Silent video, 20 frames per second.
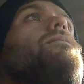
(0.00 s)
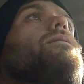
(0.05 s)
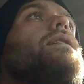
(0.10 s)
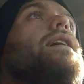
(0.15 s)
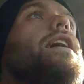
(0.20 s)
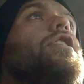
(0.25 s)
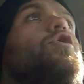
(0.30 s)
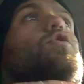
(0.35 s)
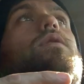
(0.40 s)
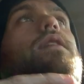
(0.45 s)

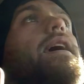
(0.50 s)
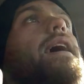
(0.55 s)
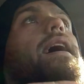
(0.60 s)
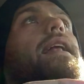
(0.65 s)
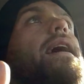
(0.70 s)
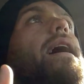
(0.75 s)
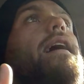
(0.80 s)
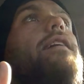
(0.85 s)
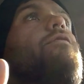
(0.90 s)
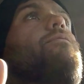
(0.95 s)
And you
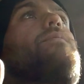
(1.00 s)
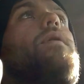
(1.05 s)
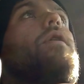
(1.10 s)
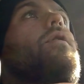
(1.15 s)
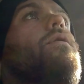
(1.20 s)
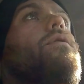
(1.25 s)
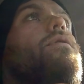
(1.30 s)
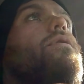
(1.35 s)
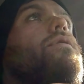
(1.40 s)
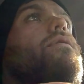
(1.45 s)
can't have
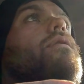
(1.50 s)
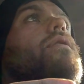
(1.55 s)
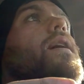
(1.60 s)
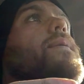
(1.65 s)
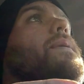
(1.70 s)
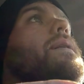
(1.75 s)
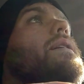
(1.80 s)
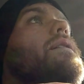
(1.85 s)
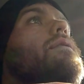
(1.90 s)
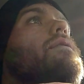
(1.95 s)
both. I
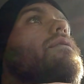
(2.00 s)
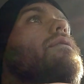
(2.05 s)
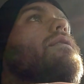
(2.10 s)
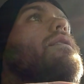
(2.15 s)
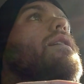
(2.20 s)
mean,